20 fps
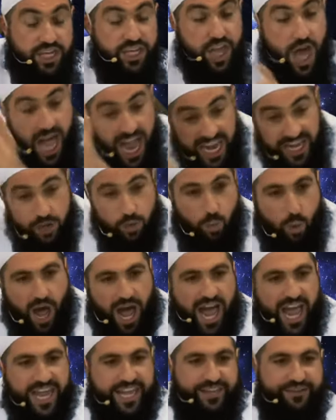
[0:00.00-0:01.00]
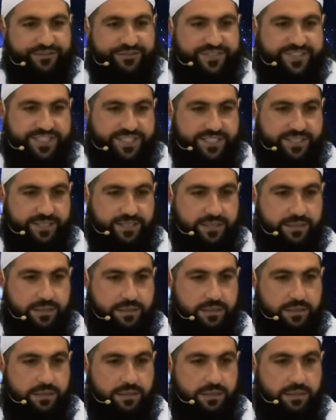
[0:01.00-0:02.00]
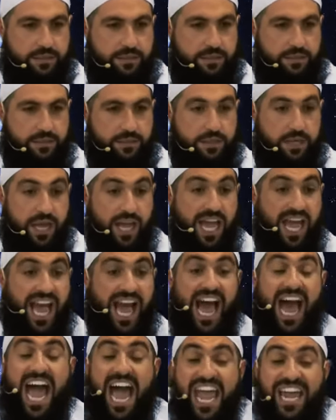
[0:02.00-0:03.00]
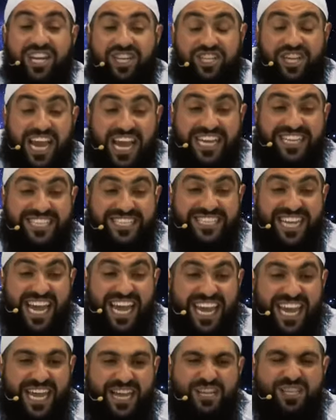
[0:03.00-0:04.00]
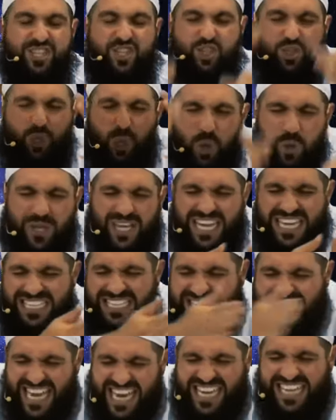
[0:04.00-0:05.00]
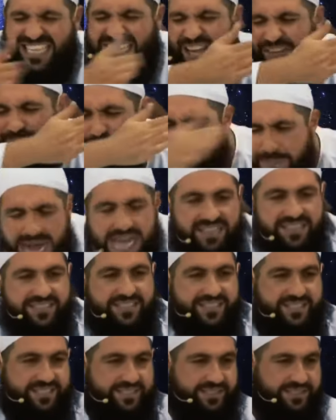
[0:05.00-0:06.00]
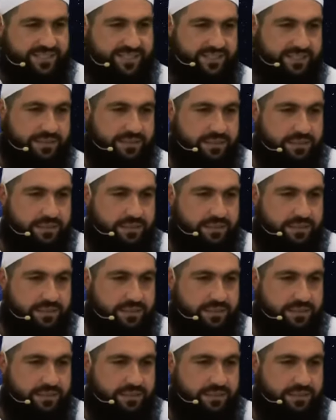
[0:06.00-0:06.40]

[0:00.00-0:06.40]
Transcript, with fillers: Nine wives. Aisha is saying two consecutive months.